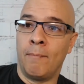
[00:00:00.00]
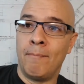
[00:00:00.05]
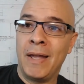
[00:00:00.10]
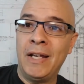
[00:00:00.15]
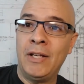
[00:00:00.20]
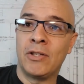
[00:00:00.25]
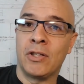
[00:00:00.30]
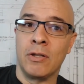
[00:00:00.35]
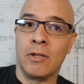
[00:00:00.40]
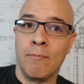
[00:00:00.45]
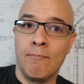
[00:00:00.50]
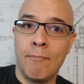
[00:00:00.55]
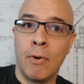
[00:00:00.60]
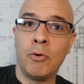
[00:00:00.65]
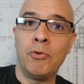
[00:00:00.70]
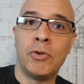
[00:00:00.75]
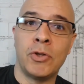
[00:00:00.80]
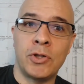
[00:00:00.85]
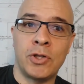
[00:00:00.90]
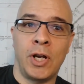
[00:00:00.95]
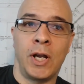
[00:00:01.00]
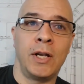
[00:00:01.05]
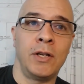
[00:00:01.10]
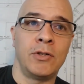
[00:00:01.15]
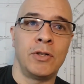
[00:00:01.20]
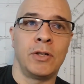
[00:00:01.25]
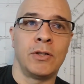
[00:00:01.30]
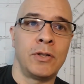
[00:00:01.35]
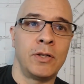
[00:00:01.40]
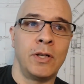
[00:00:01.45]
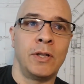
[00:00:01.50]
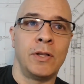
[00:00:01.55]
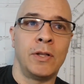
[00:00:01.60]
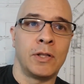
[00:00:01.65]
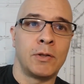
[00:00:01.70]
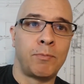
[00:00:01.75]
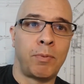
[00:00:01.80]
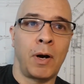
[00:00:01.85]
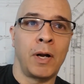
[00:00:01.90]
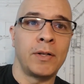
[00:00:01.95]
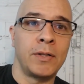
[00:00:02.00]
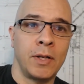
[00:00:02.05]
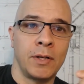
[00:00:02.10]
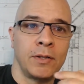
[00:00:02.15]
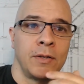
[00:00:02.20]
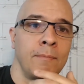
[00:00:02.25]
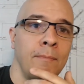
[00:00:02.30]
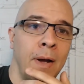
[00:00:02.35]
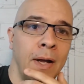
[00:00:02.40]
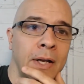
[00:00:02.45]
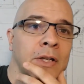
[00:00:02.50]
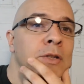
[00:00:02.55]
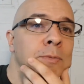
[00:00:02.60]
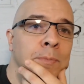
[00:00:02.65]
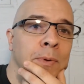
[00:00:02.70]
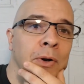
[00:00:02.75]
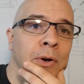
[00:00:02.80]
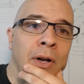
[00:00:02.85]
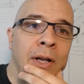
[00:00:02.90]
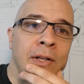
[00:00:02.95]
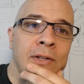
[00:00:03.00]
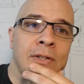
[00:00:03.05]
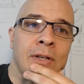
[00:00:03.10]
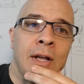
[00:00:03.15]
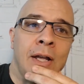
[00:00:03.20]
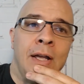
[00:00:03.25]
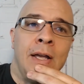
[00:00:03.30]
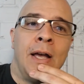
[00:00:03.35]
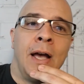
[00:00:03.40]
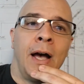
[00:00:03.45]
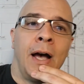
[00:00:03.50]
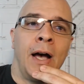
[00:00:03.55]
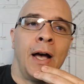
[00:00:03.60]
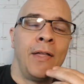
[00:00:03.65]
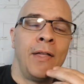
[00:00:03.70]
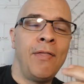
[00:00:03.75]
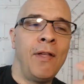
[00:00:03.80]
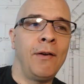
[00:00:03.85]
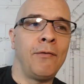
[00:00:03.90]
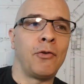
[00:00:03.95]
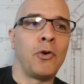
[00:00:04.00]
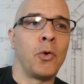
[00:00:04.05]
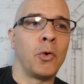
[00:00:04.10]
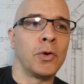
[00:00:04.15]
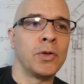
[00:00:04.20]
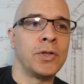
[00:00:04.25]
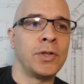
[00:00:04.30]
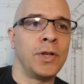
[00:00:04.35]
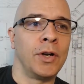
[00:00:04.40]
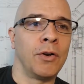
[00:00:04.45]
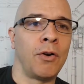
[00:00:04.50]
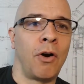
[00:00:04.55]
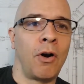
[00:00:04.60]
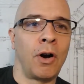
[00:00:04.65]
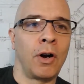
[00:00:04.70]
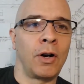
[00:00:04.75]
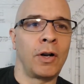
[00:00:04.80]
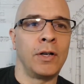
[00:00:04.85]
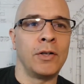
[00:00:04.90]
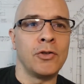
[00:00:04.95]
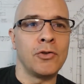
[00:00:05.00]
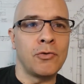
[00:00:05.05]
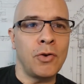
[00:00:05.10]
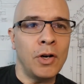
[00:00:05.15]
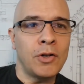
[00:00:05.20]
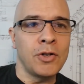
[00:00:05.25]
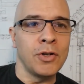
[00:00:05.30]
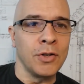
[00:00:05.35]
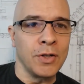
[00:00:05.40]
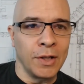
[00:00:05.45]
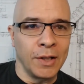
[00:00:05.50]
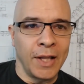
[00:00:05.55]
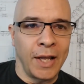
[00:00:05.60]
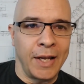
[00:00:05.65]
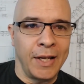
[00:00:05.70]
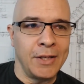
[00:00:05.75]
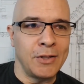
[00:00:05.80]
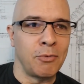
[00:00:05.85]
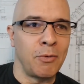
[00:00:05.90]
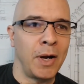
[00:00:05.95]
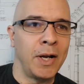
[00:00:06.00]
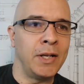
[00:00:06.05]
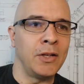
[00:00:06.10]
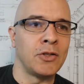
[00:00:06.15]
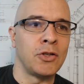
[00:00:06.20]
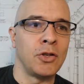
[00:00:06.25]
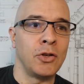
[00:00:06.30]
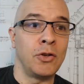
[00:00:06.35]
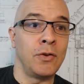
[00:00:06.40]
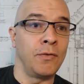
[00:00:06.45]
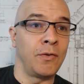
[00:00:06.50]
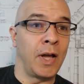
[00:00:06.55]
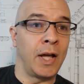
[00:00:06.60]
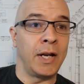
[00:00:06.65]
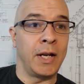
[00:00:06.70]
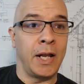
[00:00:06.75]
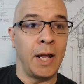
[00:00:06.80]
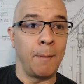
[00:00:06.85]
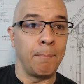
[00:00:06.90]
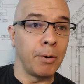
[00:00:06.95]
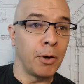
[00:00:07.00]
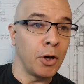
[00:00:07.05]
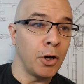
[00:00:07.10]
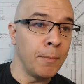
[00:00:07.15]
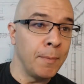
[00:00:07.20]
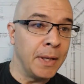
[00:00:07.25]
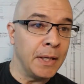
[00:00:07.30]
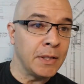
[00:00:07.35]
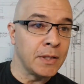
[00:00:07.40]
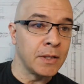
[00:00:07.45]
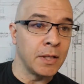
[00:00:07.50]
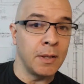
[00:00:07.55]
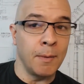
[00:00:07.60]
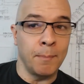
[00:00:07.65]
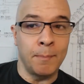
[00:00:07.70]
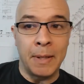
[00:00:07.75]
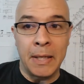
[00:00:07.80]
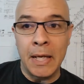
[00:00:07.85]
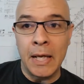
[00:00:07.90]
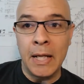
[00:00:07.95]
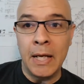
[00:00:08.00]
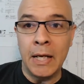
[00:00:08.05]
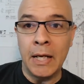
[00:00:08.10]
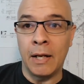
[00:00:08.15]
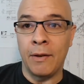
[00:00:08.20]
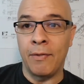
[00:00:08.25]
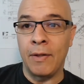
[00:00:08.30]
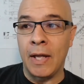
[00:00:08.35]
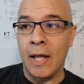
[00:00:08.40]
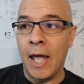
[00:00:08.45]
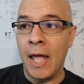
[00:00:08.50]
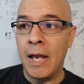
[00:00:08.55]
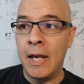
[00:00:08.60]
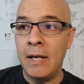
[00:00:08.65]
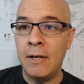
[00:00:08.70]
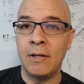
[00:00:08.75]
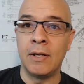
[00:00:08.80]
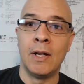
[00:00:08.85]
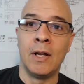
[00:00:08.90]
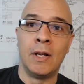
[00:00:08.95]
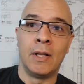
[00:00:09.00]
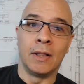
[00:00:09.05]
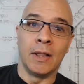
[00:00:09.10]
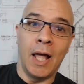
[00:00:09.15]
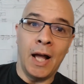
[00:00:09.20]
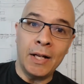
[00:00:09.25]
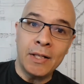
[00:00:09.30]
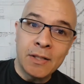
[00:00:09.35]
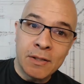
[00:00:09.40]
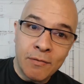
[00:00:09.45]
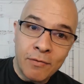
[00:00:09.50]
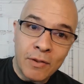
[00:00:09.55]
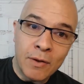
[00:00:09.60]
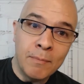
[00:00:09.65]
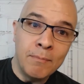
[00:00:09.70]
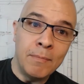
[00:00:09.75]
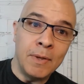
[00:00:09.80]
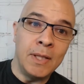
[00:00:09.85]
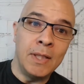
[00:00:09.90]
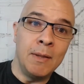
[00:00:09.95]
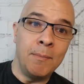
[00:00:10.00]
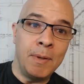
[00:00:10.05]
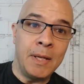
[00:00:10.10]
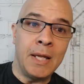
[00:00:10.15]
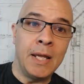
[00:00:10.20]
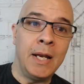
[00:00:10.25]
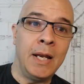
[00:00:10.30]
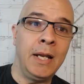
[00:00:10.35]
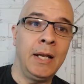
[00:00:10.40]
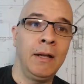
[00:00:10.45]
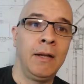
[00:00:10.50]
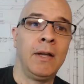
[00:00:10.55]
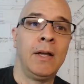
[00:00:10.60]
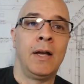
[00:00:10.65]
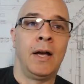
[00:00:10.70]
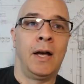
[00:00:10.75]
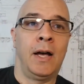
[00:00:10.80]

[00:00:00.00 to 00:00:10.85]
makes the most changes in this process, in my experience. And then, of course, there are construction delays, right? So you've got to get permits at the beginning and at the end, lots of them in the beginning.